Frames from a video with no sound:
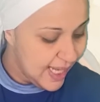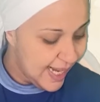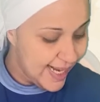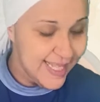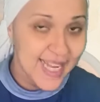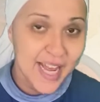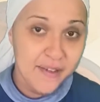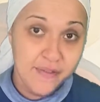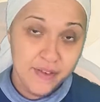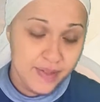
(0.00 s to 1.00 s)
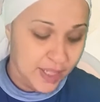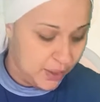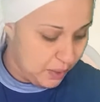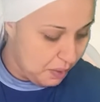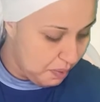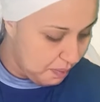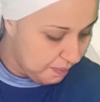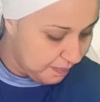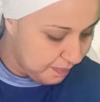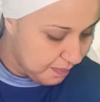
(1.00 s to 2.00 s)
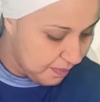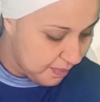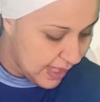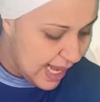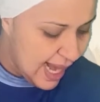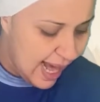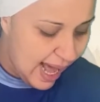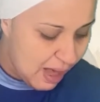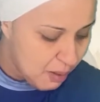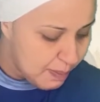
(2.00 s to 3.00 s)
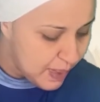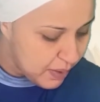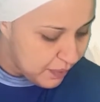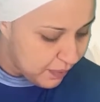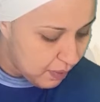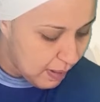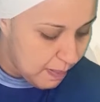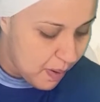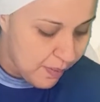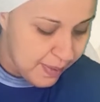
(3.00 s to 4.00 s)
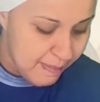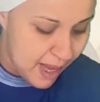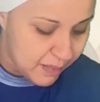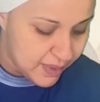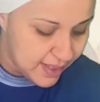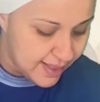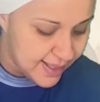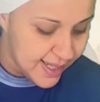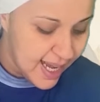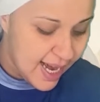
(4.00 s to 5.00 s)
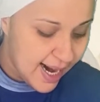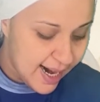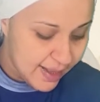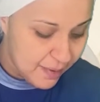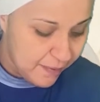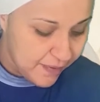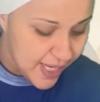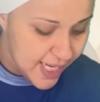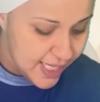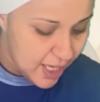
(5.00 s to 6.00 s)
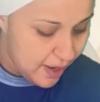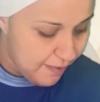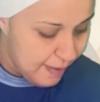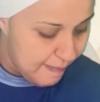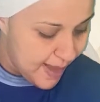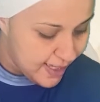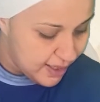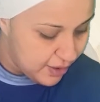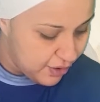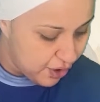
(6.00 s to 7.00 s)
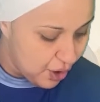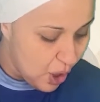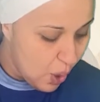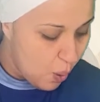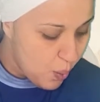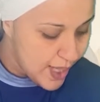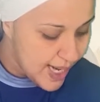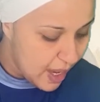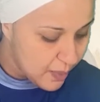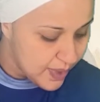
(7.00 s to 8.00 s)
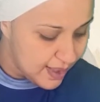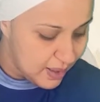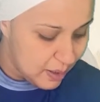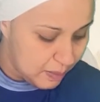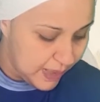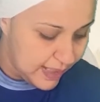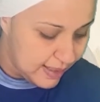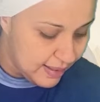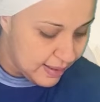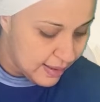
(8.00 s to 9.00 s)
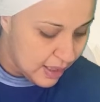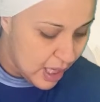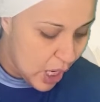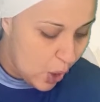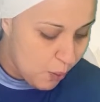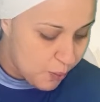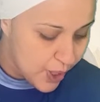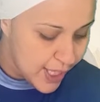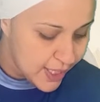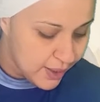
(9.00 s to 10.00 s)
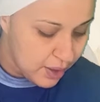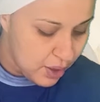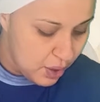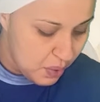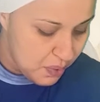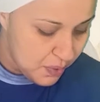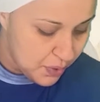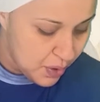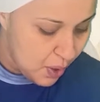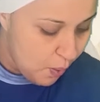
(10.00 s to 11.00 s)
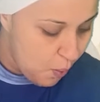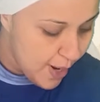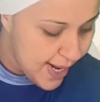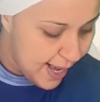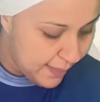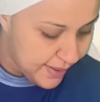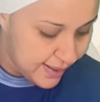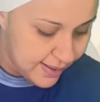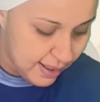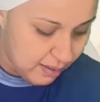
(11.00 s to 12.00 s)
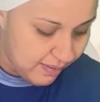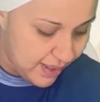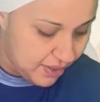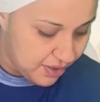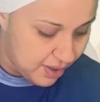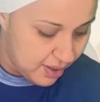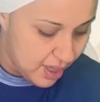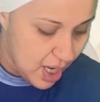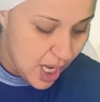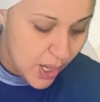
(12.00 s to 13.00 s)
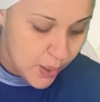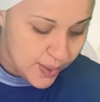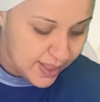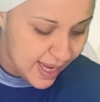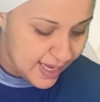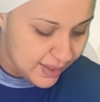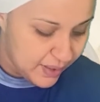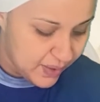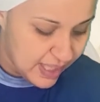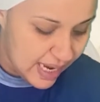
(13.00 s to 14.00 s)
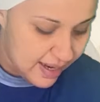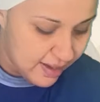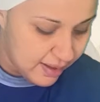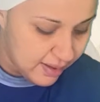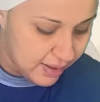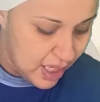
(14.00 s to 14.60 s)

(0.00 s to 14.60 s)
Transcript: Isaiah 52. How beautiful upon the mountains are the feet of the messenger who announces peace, who brings good news, who announces salvation, who says to Zion,